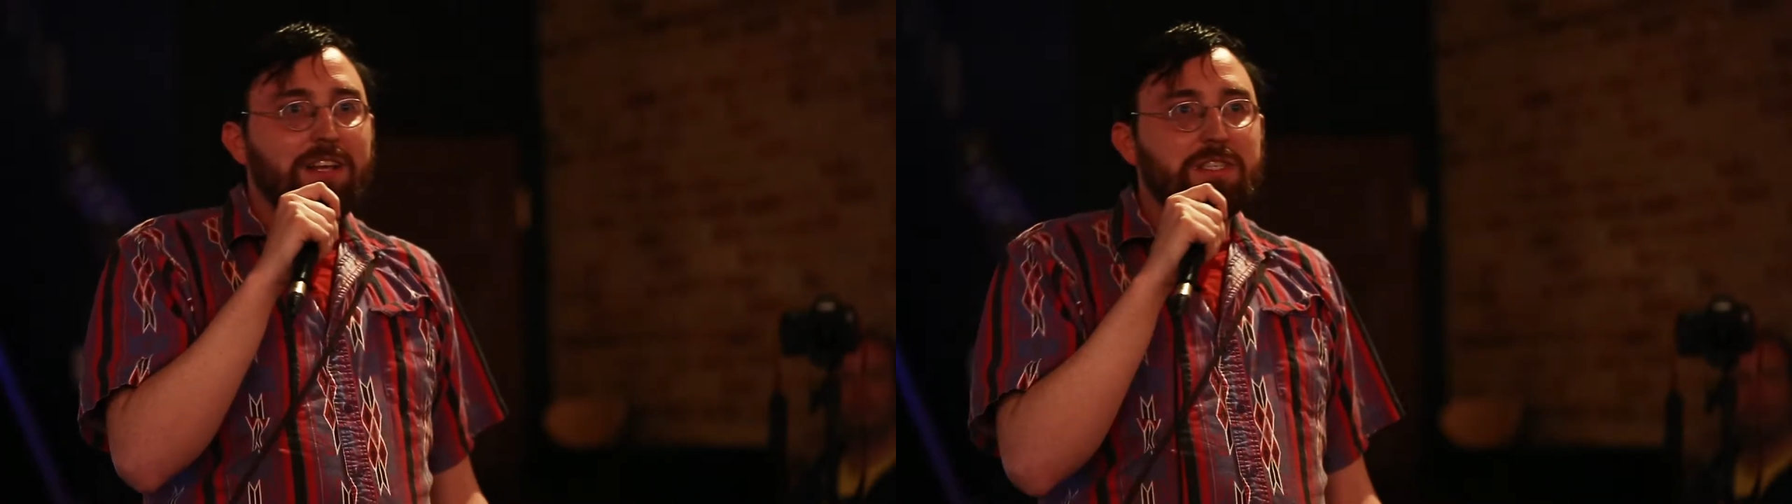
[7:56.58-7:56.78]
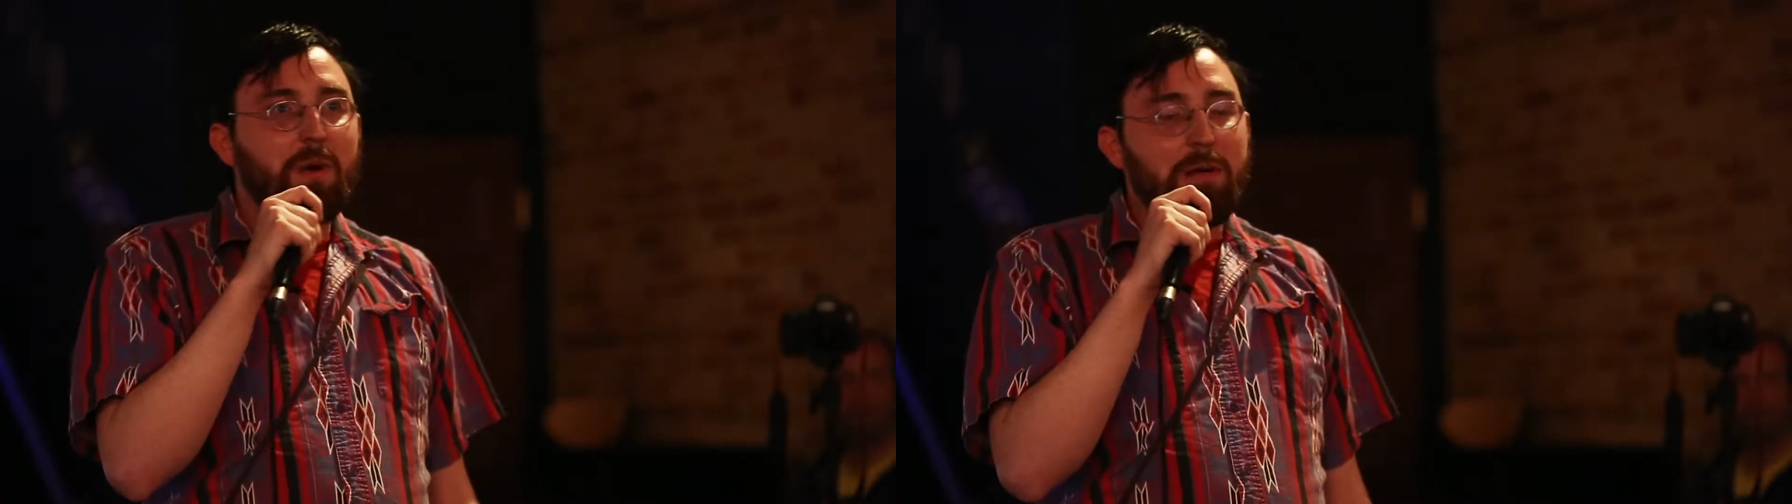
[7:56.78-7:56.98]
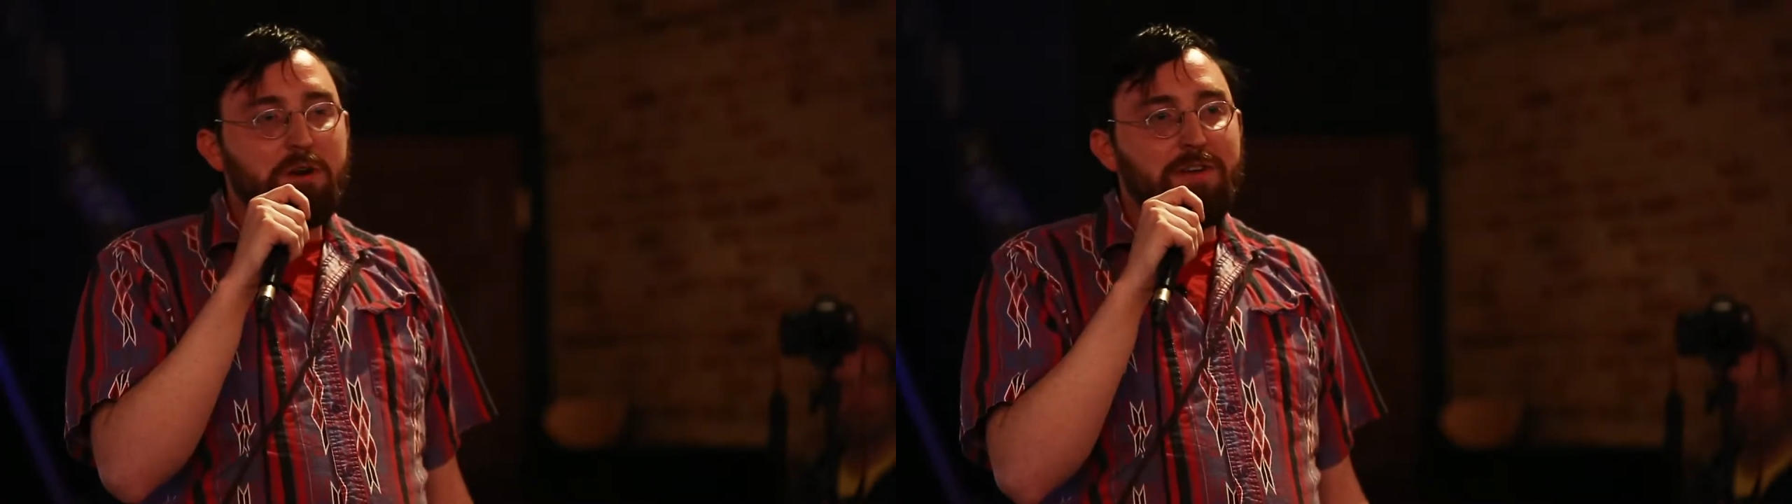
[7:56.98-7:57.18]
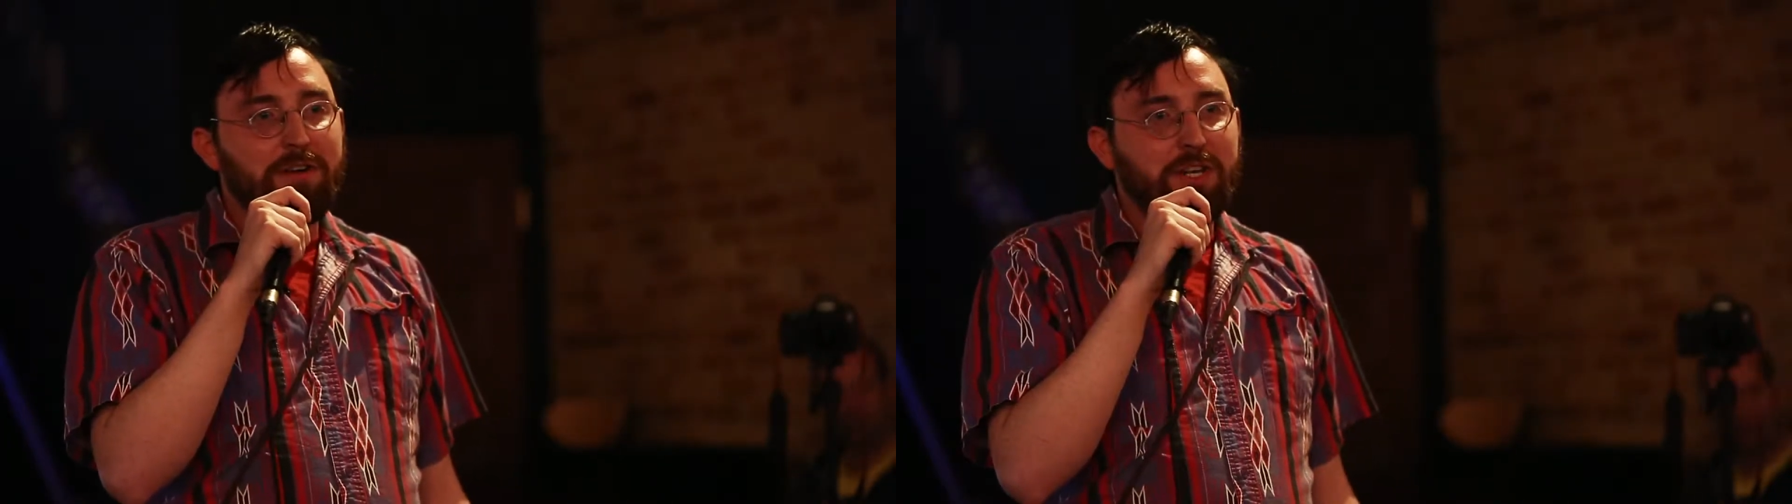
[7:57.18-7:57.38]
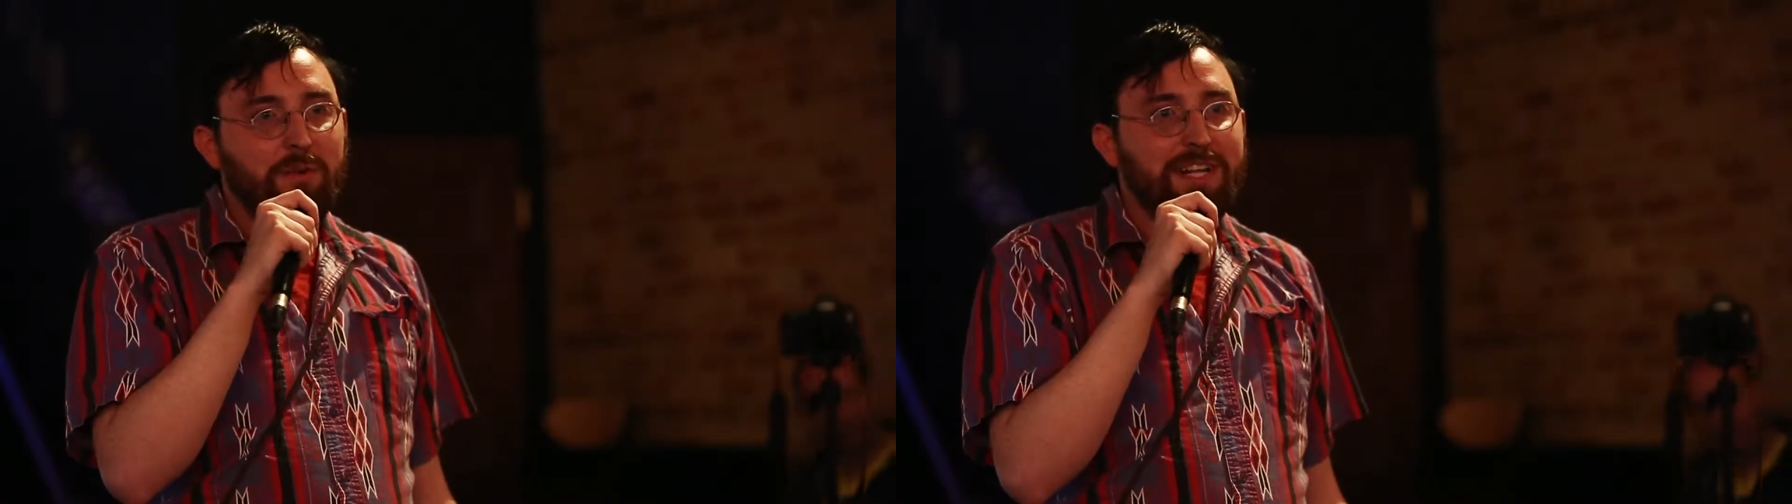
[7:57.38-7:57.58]
So I move
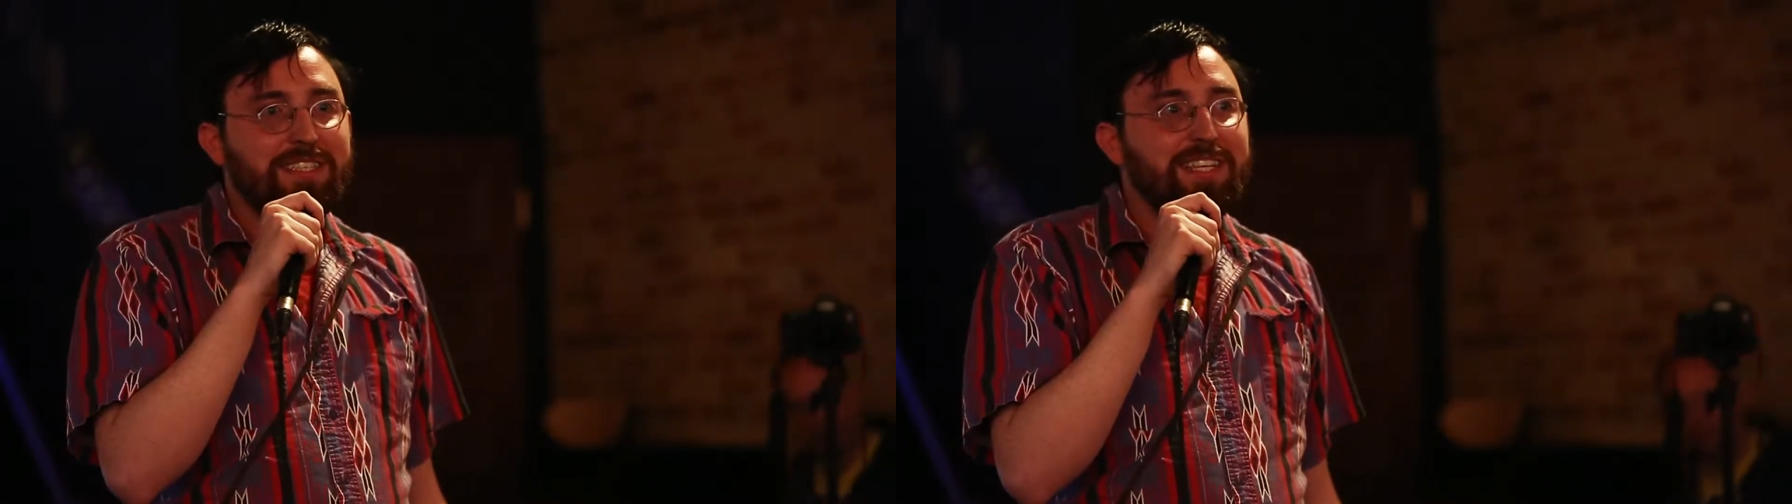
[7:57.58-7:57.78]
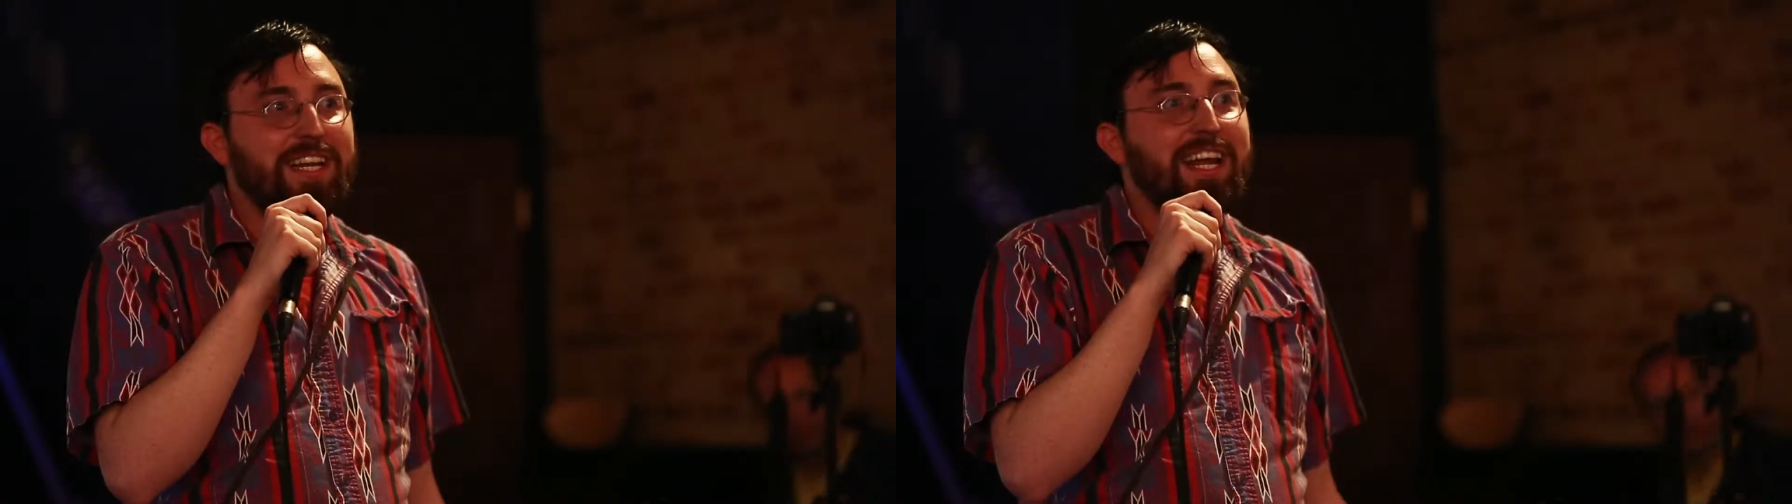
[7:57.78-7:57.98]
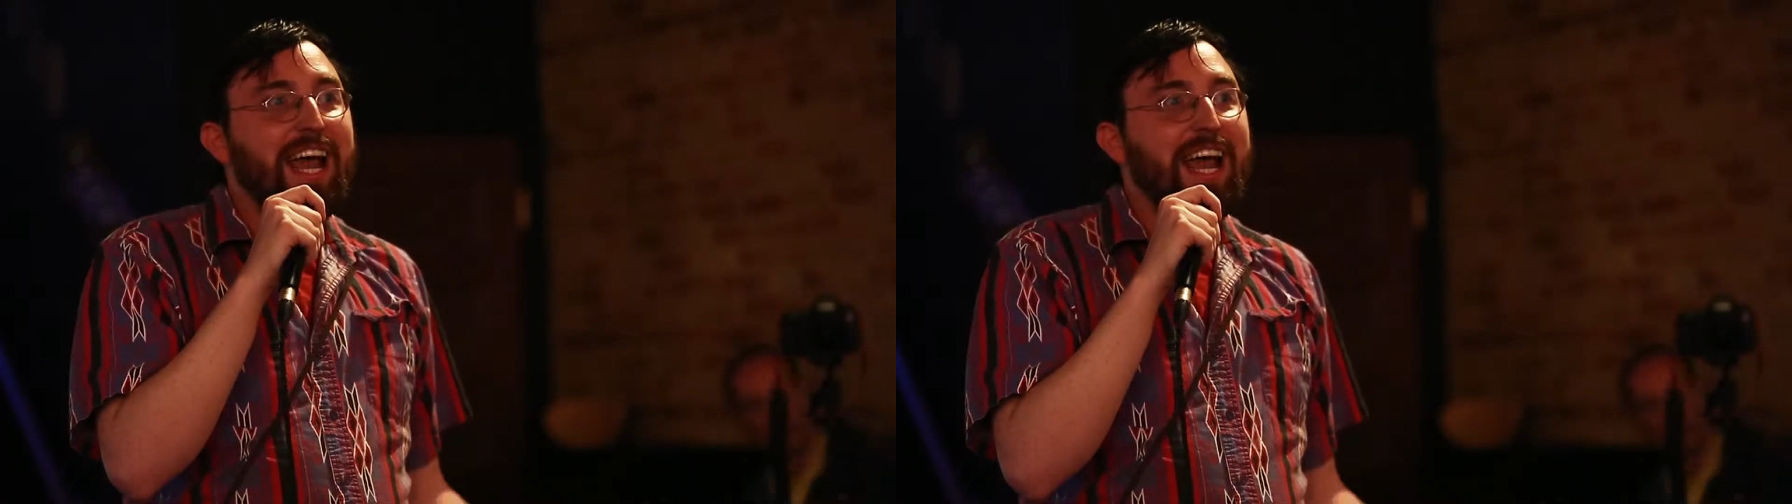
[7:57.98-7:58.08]
out to Reed City,